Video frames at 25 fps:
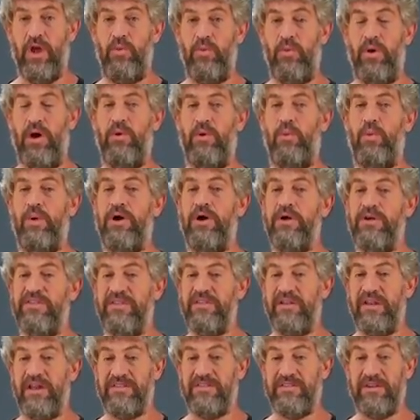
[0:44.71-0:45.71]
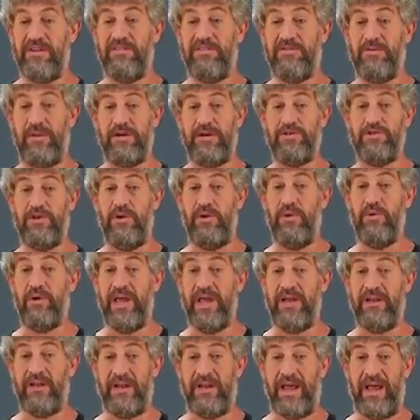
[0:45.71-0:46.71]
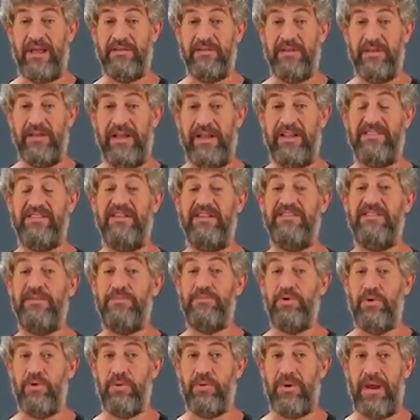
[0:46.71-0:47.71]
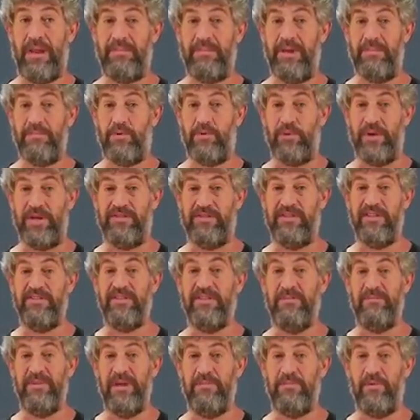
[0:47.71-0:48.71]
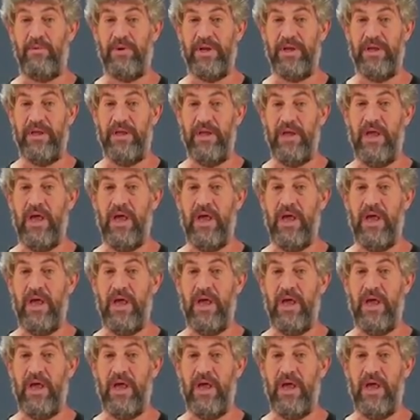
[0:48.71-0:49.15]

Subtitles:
Well, where is the next instruction located at? It's in the program memory, it's in the memory.